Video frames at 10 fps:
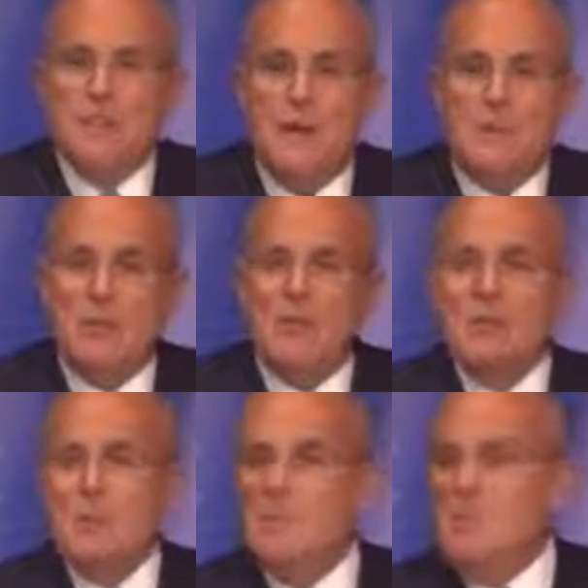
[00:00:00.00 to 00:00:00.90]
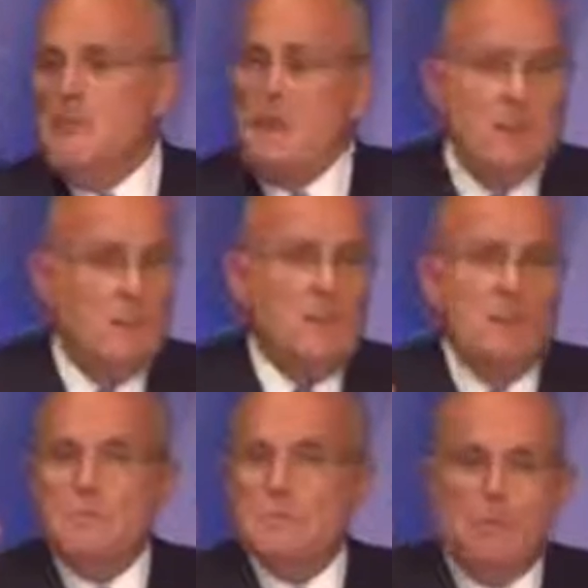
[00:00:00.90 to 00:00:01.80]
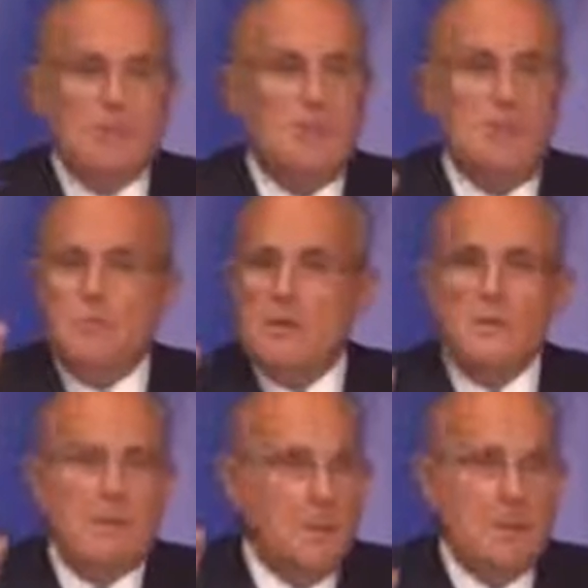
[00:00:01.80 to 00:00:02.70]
Obama, many of them with President Obama